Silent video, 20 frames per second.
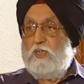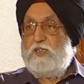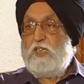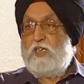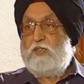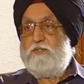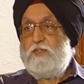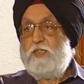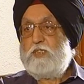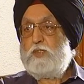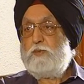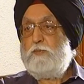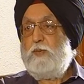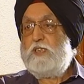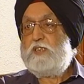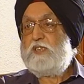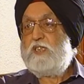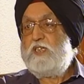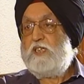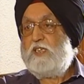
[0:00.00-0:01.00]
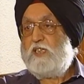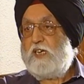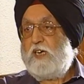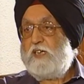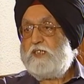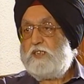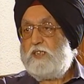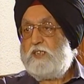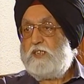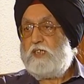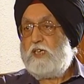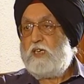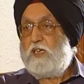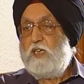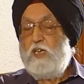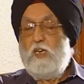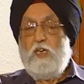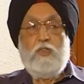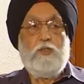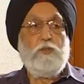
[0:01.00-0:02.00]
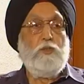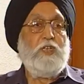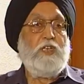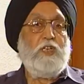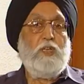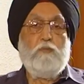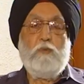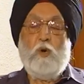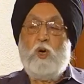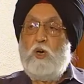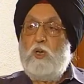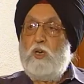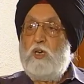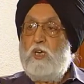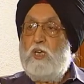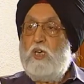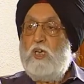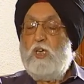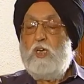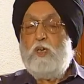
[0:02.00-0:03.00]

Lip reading: That fits my three criteria. You need a ball.